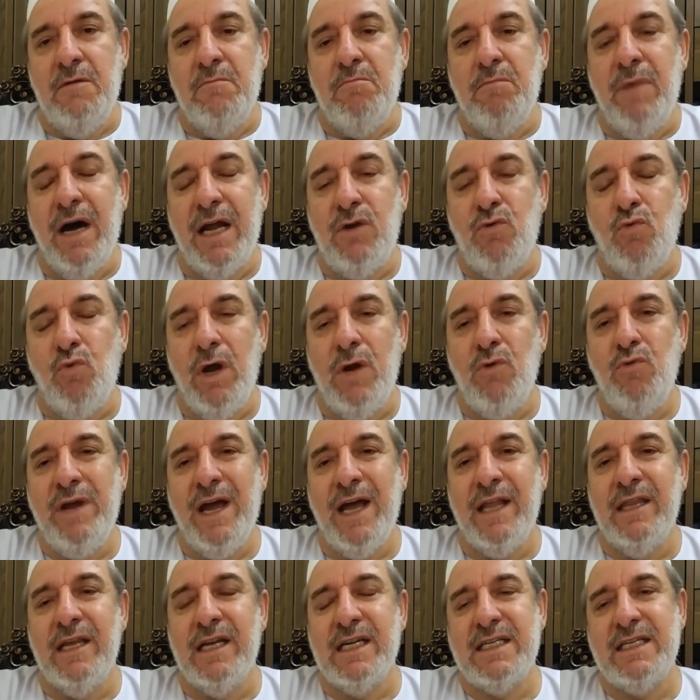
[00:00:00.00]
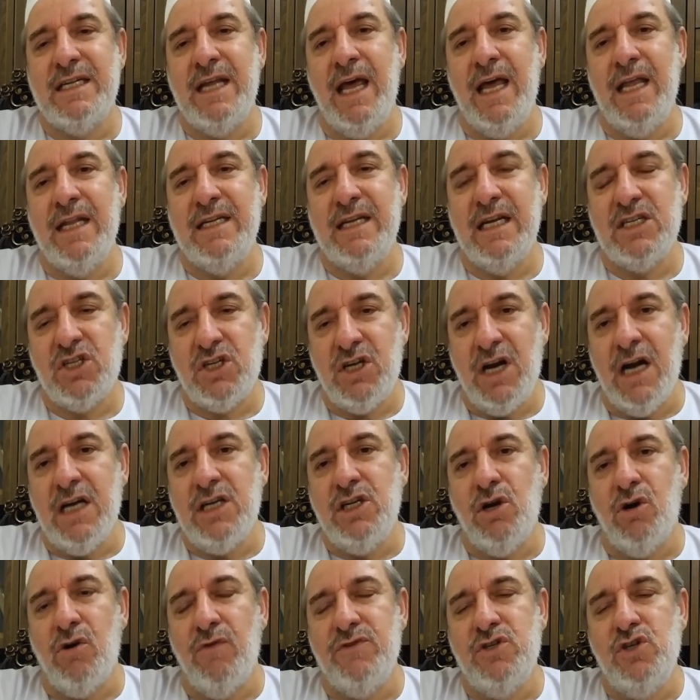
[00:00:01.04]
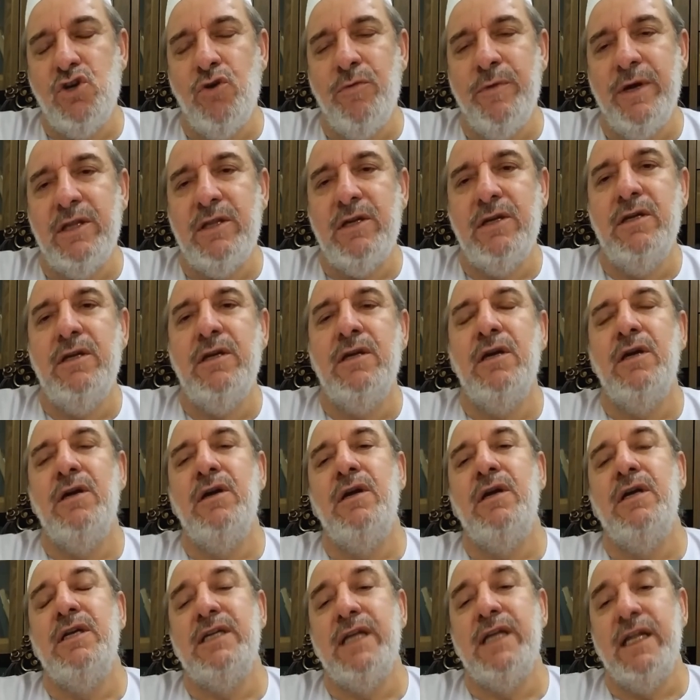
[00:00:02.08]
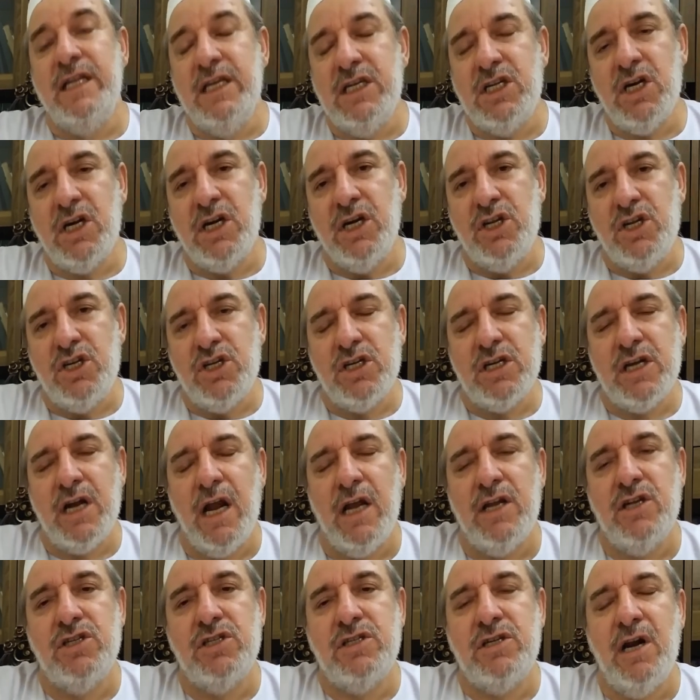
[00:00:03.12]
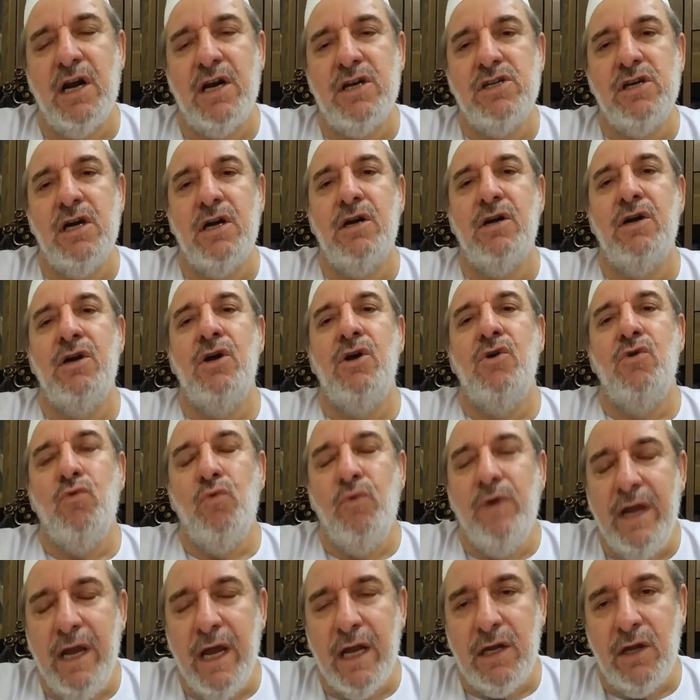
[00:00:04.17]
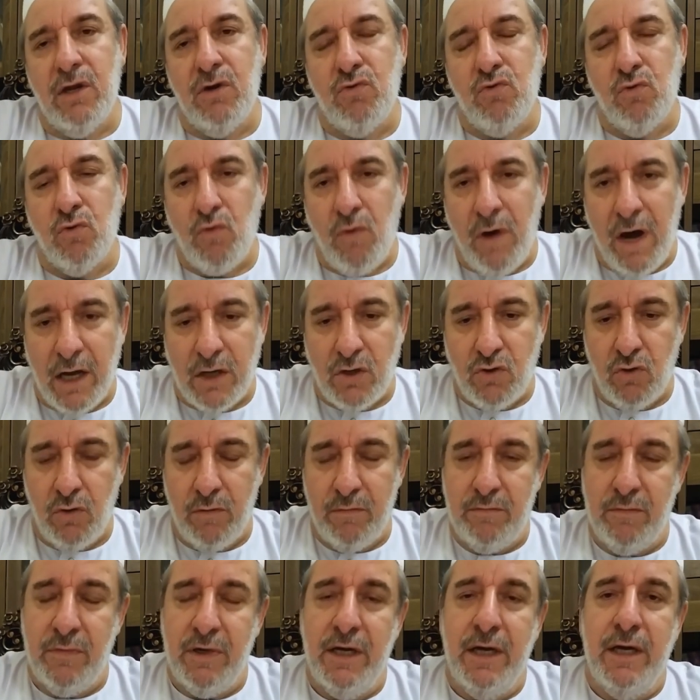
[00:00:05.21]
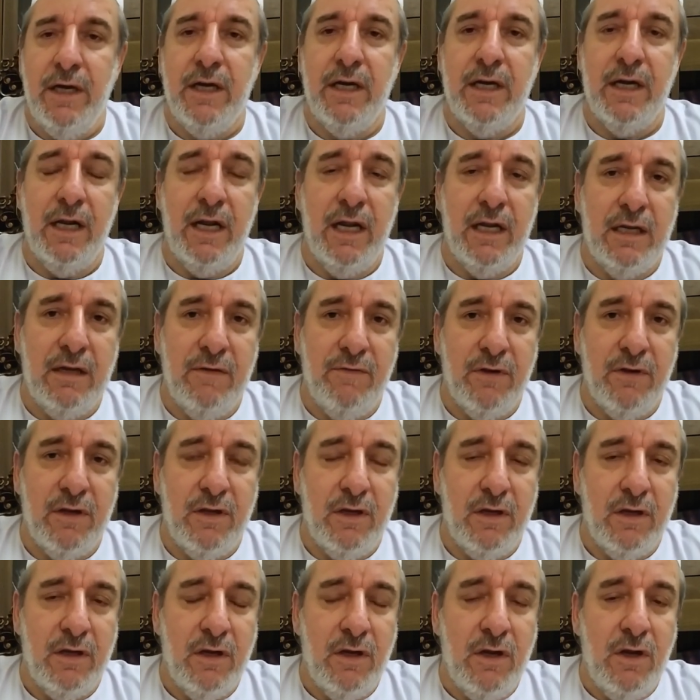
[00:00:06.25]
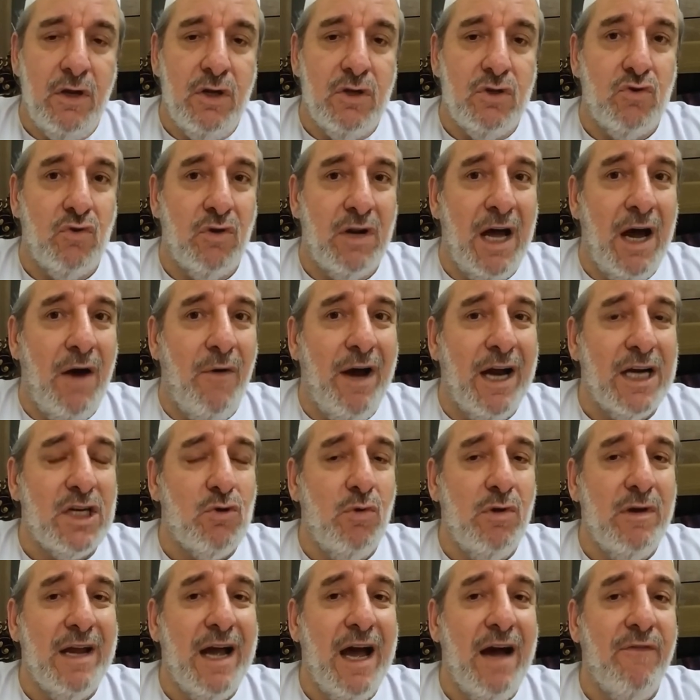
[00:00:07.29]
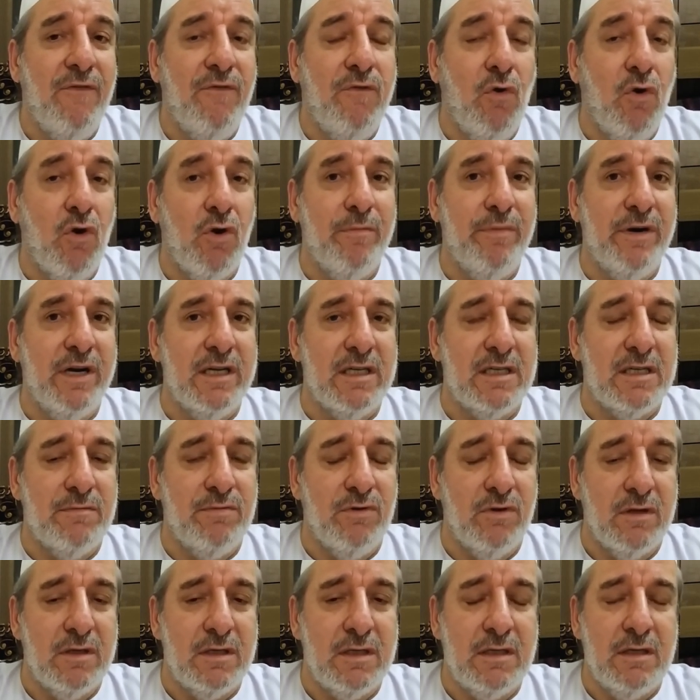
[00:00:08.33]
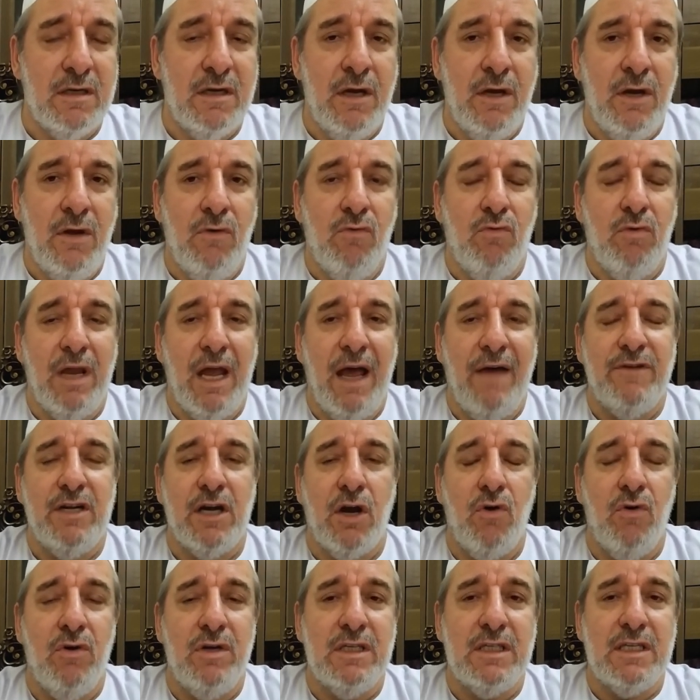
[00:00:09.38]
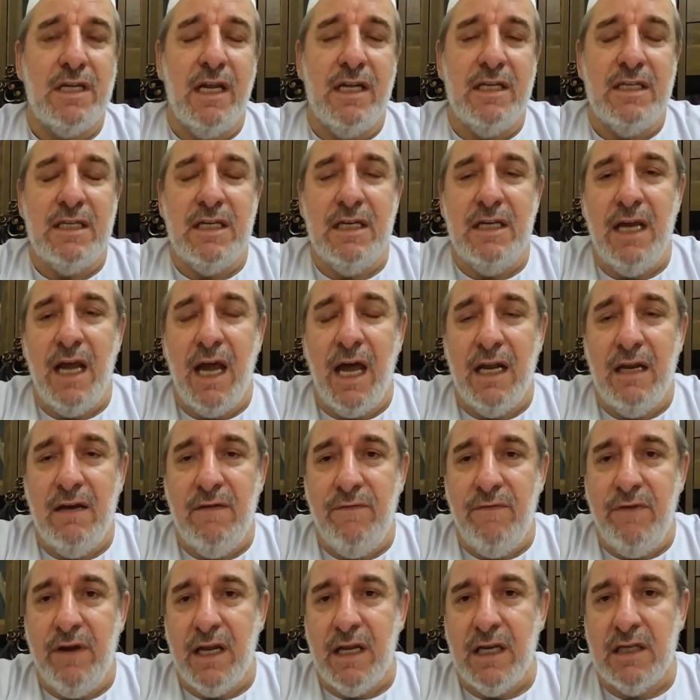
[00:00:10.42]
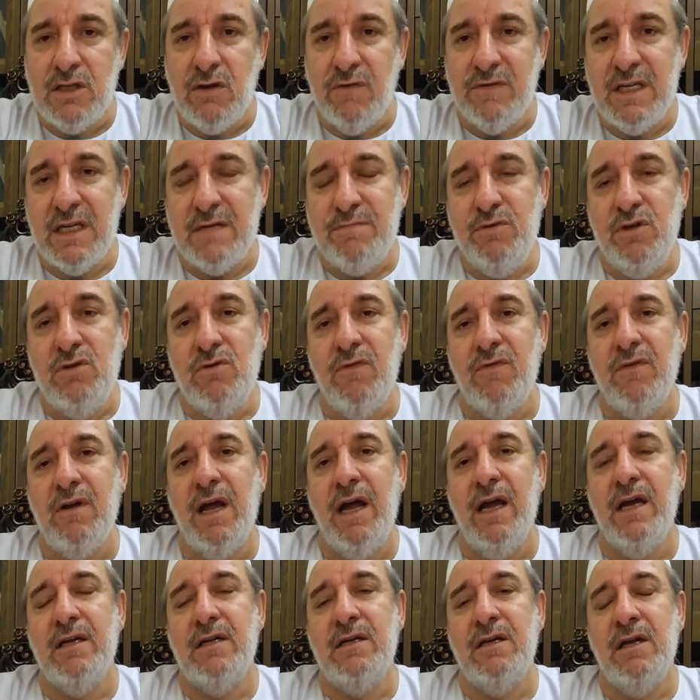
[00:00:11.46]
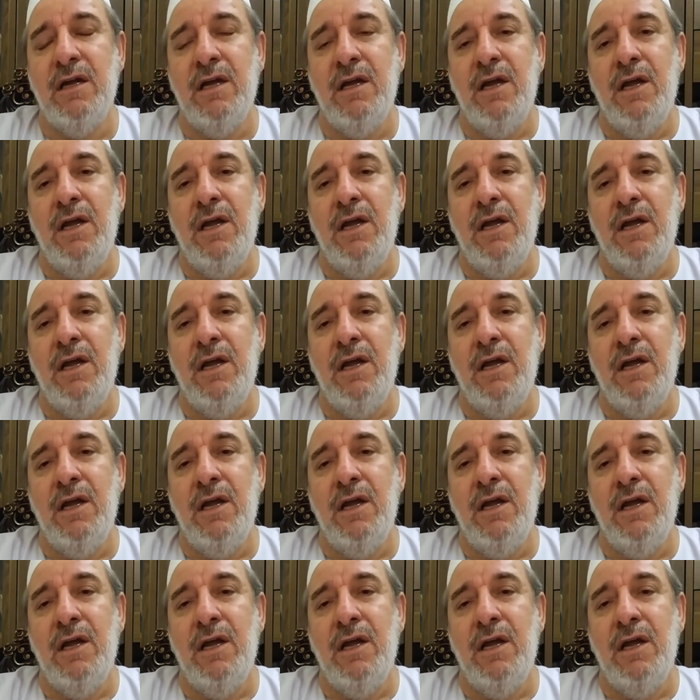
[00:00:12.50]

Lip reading: But when we understand the structure of geometry, the discrete structure, we get into quantum relativity. So now actually we have four principles. We have the constancy and invariance of the speed of light.